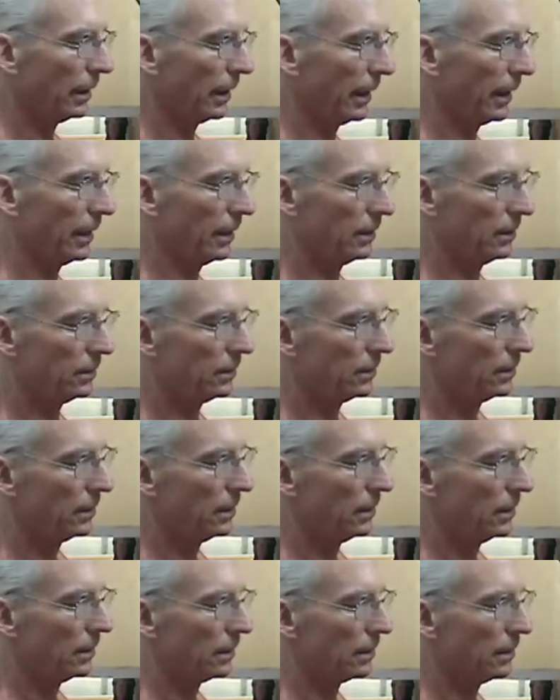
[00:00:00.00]
And
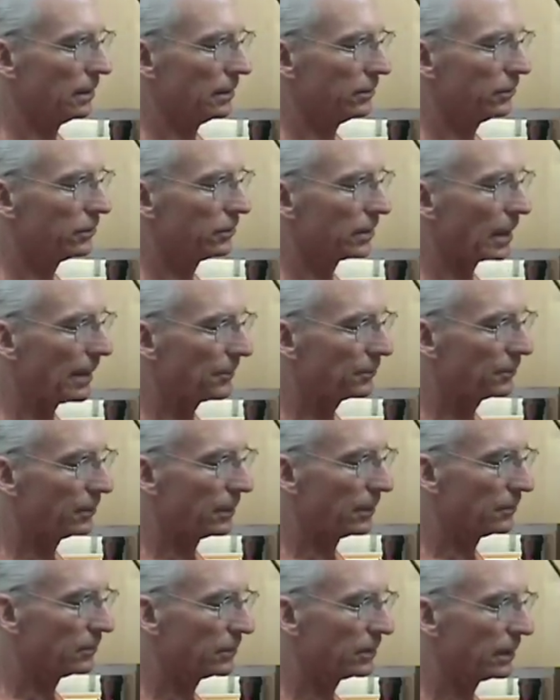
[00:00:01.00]
the stops
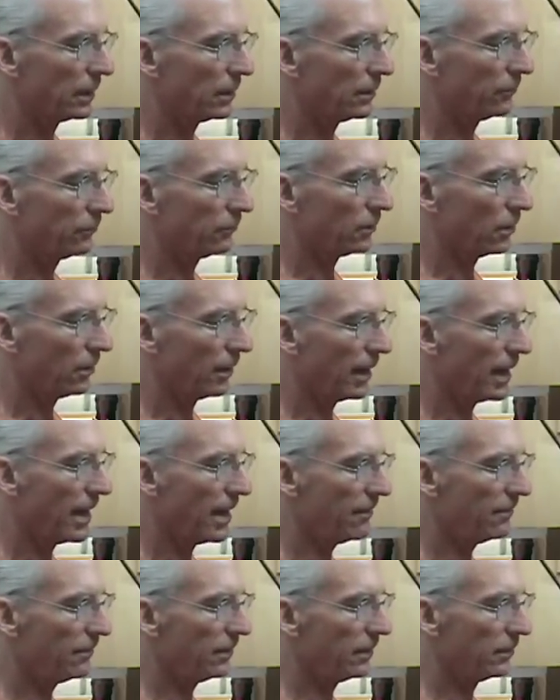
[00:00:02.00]
themselves are
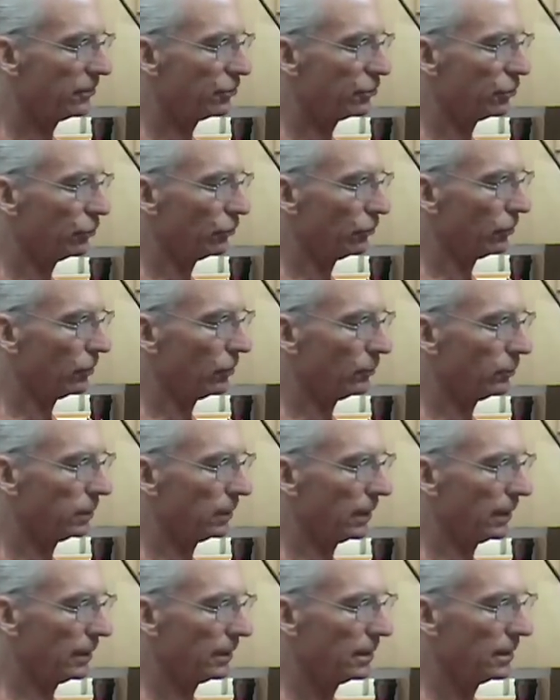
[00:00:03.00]
1/2 inch
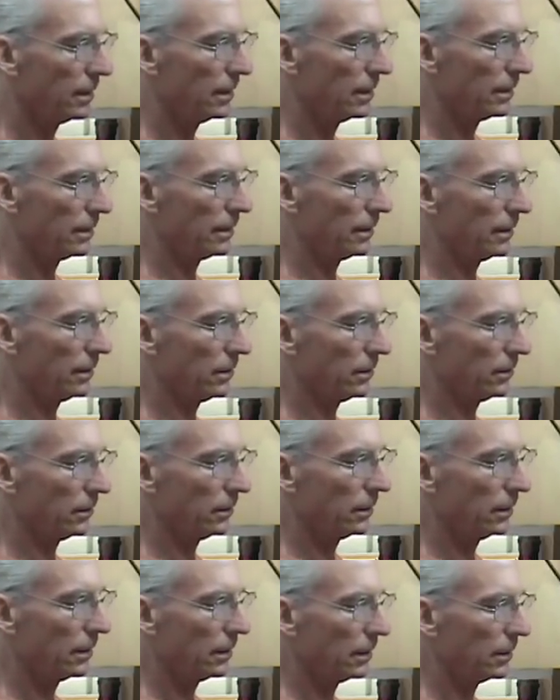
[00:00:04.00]
Europly that
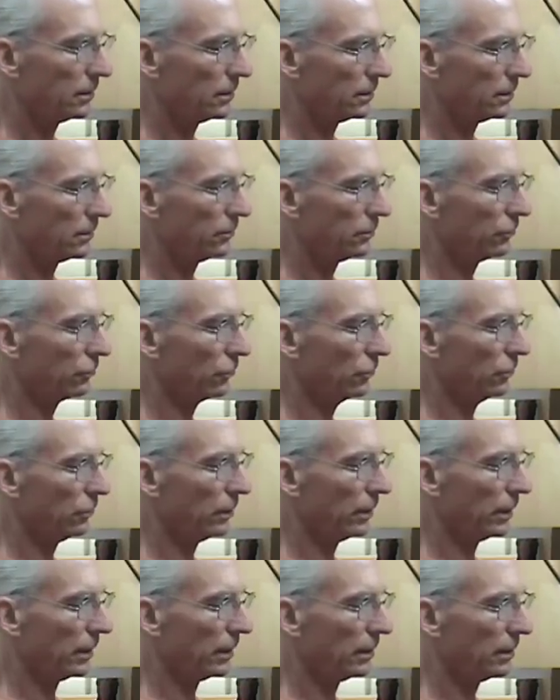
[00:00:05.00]
are
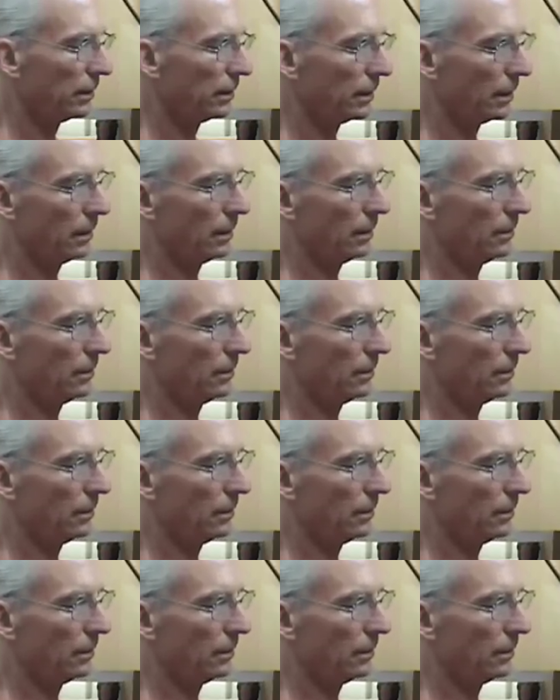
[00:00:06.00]
screwed in